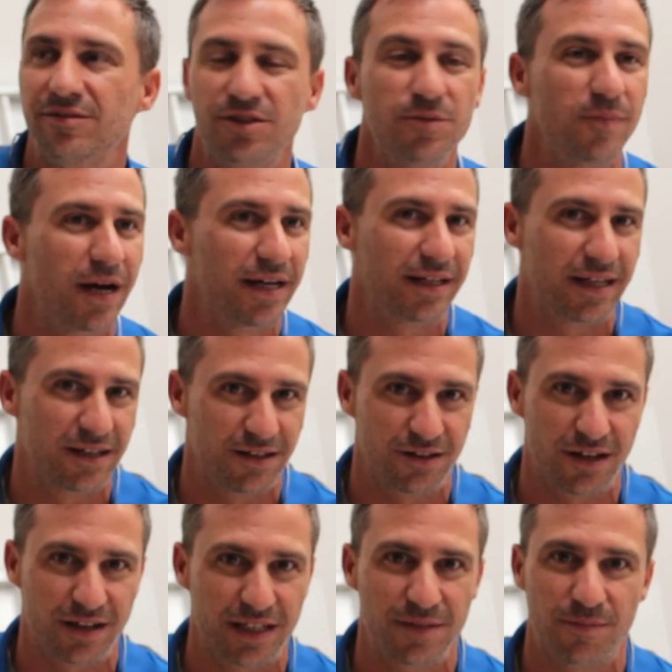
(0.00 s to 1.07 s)
You might get a
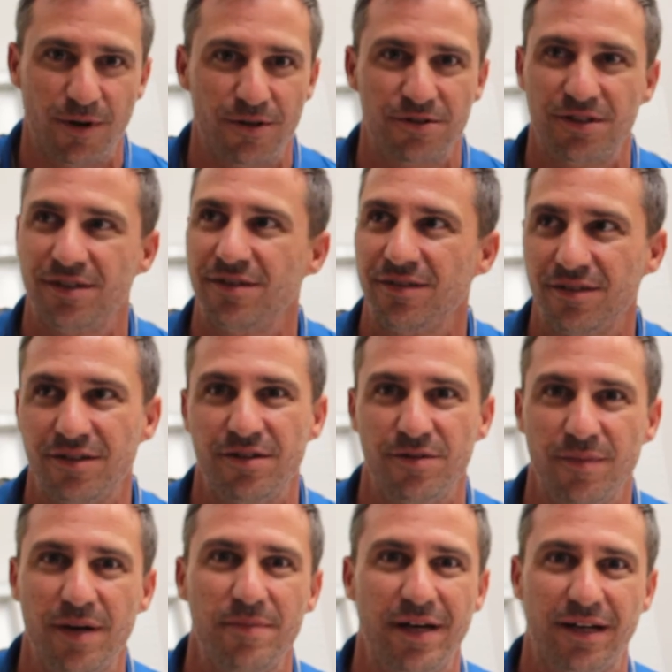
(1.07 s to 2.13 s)
lucky person. You
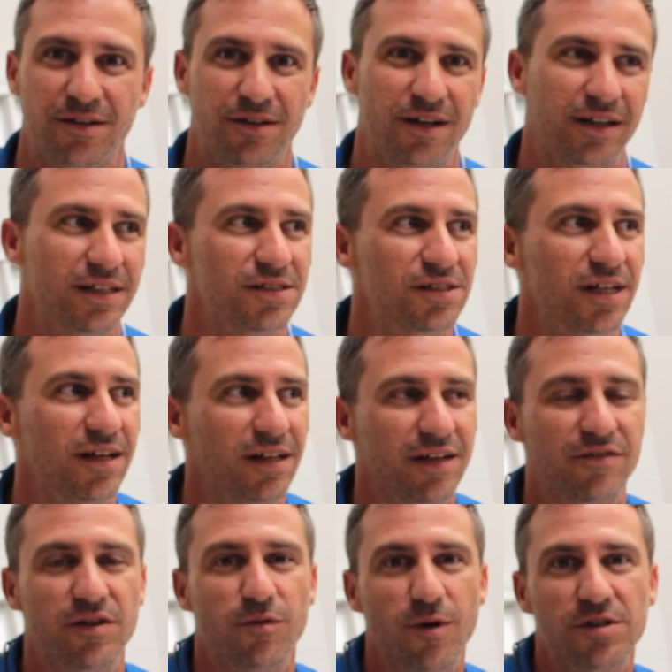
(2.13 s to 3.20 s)
might make a lucky sale
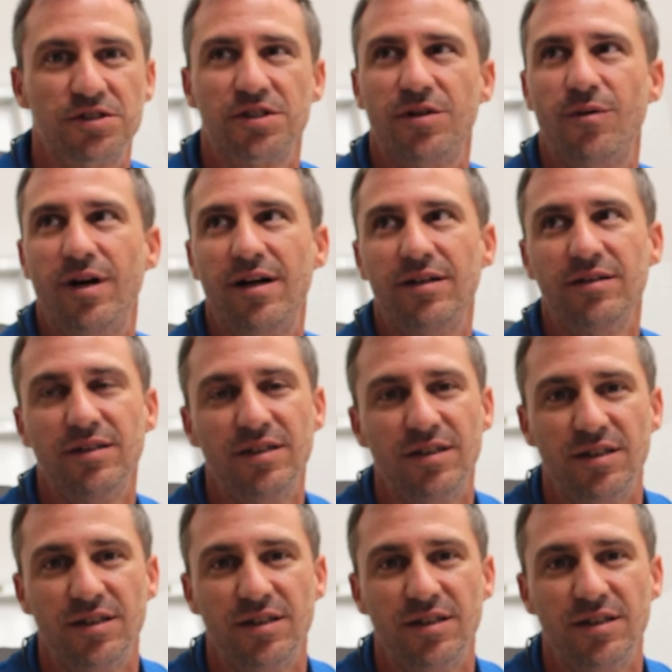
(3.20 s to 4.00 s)
every once in a while,